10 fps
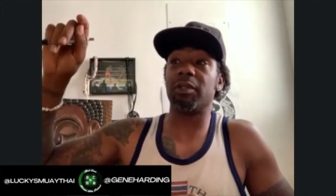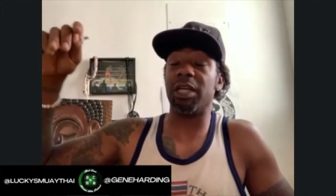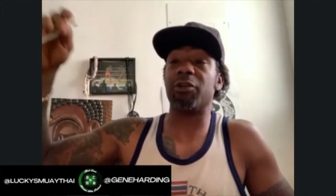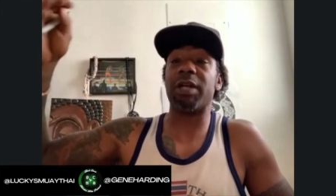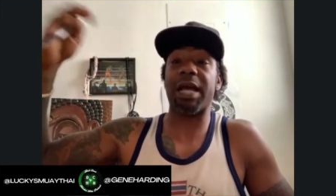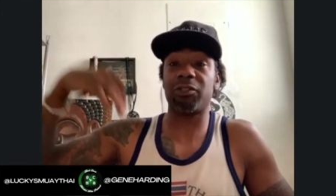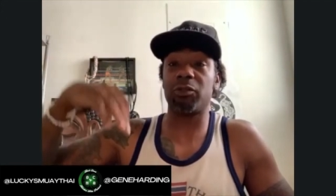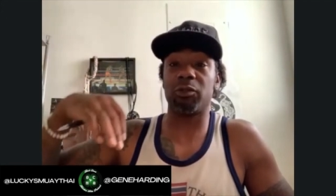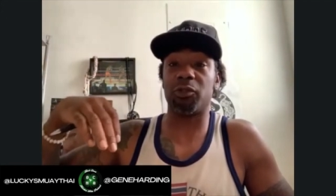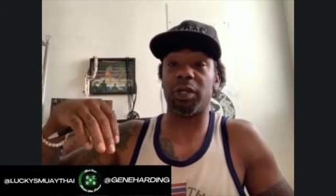the
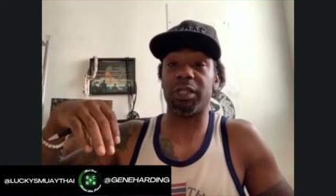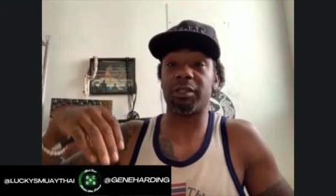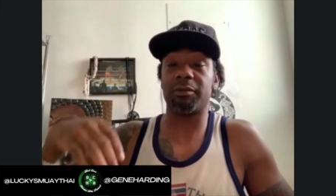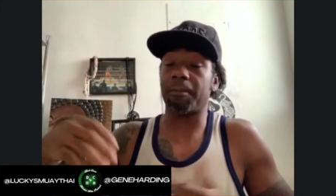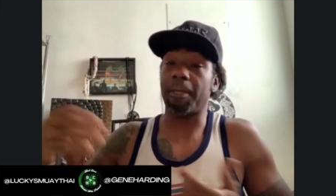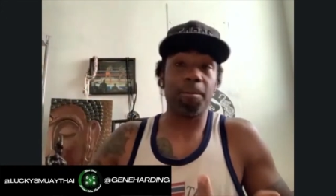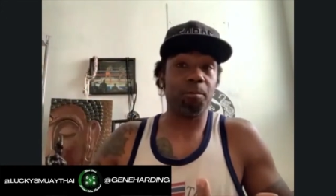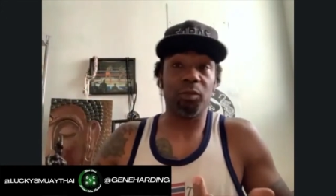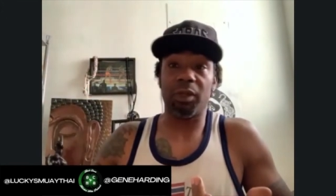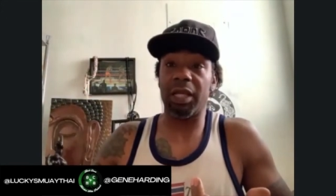international joints.
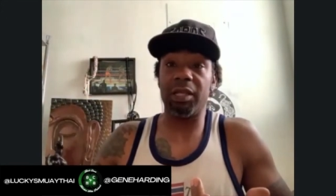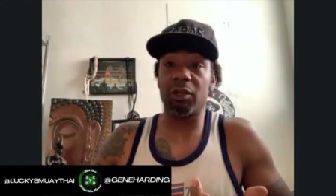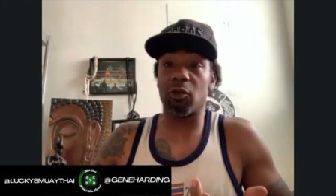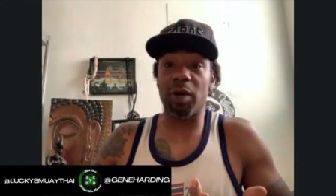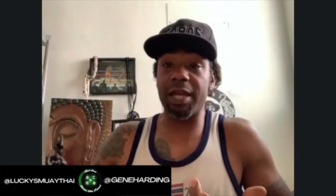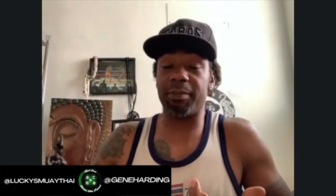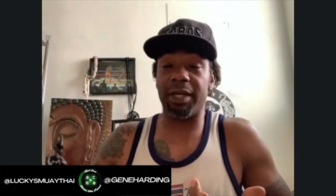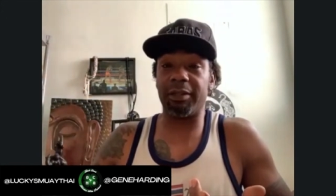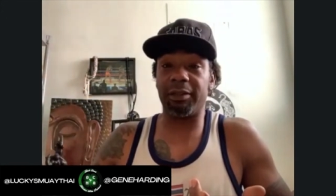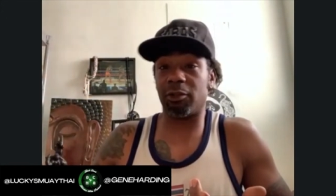And they're great,
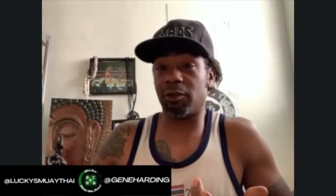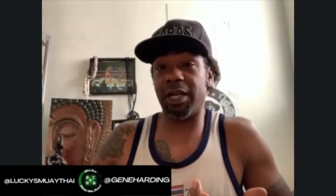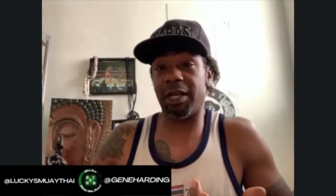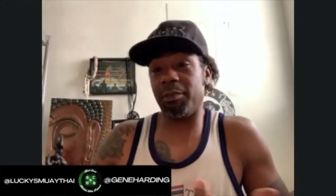man. They're great.